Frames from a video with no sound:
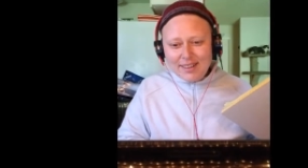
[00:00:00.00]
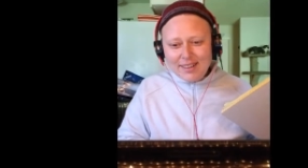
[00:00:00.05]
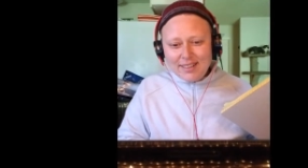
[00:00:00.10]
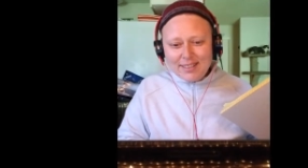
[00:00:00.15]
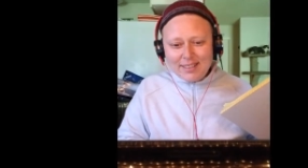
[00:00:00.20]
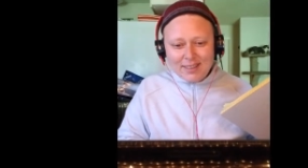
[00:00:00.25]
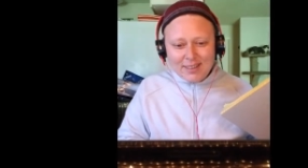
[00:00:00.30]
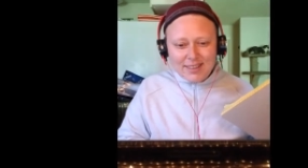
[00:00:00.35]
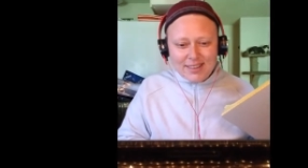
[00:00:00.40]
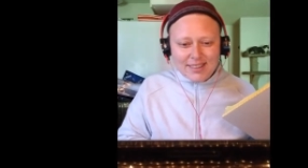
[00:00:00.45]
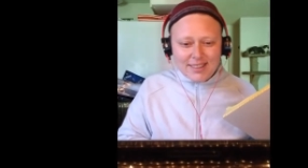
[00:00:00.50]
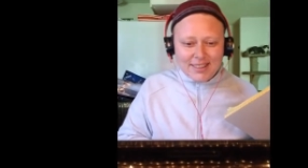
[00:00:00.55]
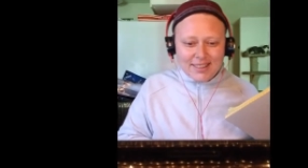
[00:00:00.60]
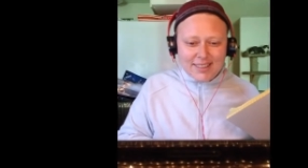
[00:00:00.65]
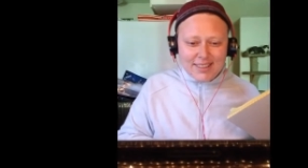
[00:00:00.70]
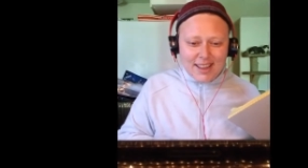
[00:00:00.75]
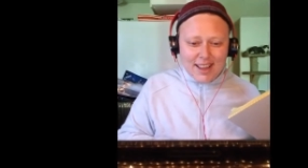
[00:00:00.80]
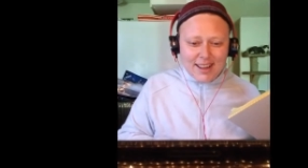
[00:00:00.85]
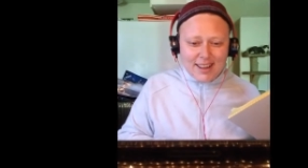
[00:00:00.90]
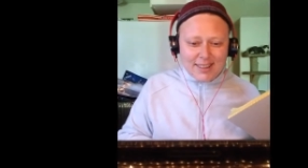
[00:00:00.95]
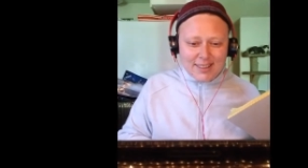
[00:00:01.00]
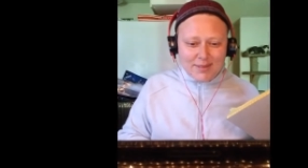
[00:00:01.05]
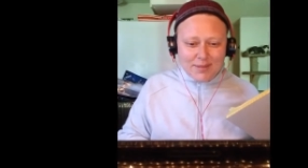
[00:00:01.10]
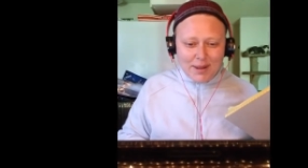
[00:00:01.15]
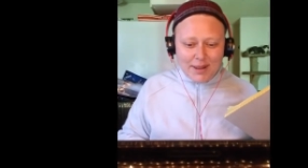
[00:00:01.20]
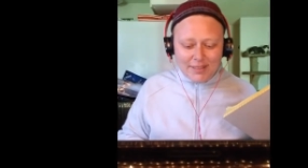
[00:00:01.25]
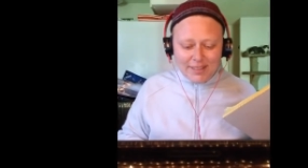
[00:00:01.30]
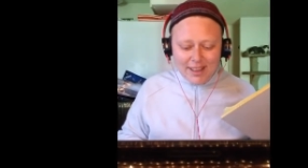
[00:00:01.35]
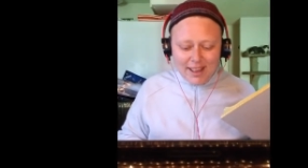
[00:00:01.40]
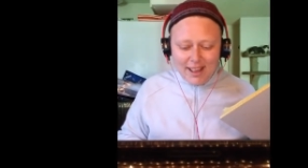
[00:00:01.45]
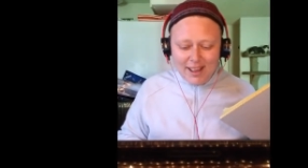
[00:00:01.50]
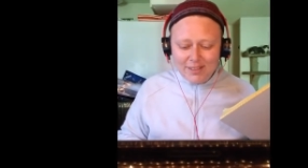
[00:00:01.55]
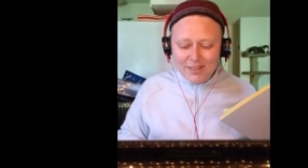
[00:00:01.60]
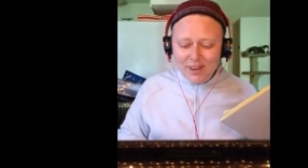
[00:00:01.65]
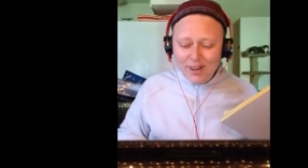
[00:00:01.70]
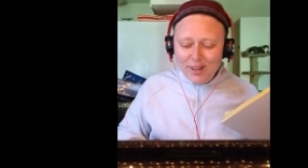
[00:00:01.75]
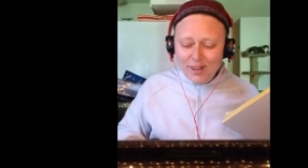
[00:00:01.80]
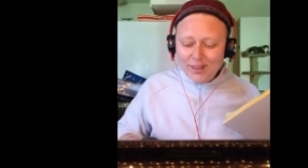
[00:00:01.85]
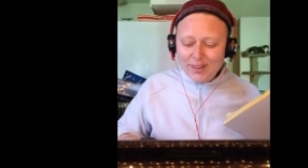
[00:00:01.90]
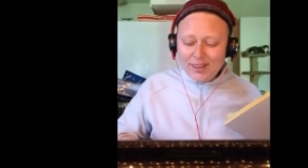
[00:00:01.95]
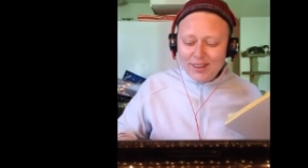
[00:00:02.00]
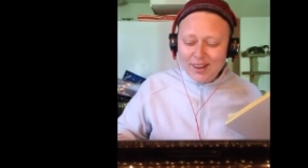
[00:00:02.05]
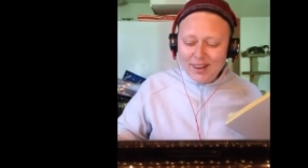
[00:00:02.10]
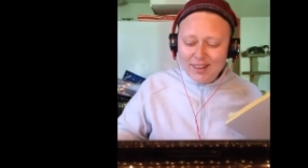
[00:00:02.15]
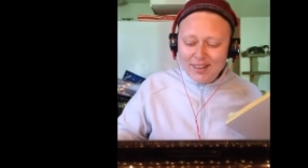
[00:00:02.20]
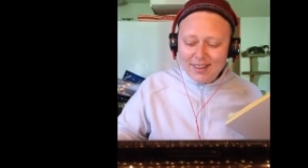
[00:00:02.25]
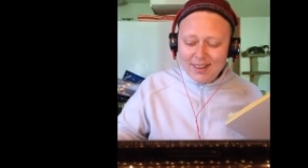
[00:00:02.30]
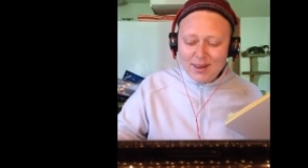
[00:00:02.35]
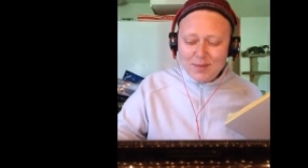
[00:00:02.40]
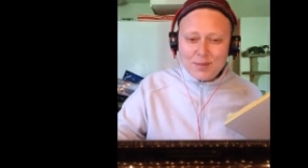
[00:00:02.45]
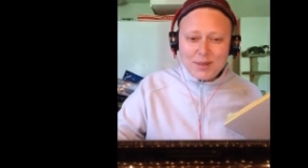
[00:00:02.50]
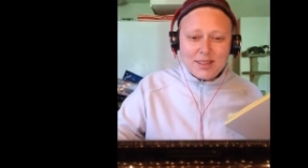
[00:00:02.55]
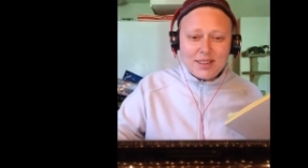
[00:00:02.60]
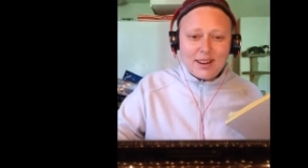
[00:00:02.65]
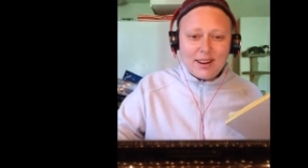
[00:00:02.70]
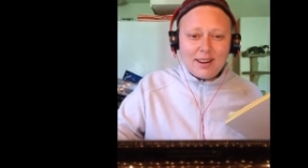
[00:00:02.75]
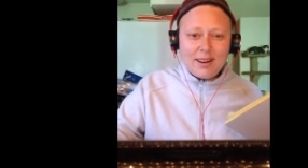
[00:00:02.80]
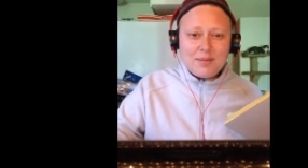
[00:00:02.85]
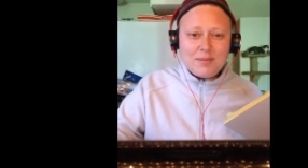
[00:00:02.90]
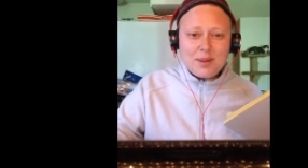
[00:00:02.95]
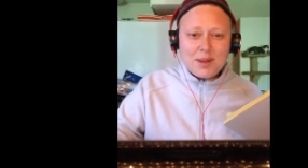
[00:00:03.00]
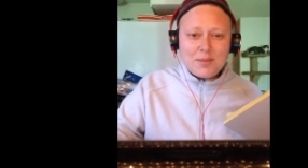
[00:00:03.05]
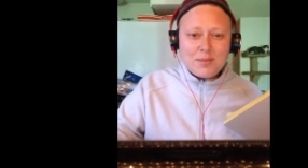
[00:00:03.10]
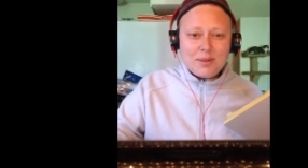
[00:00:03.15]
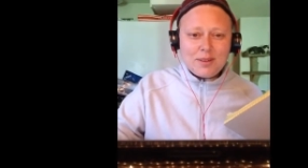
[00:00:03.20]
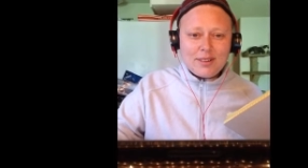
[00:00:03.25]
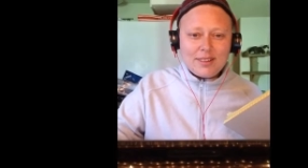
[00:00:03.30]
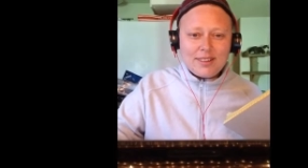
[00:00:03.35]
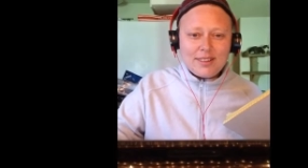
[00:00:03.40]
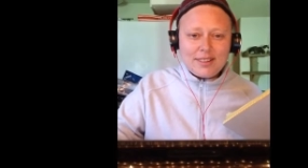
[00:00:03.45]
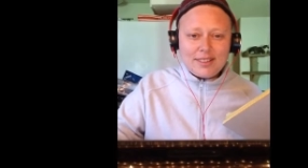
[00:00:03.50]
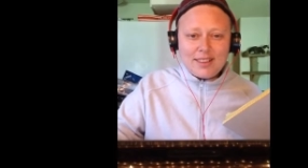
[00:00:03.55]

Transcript: 36 seconds of my life, all gone. I'm sorry, people.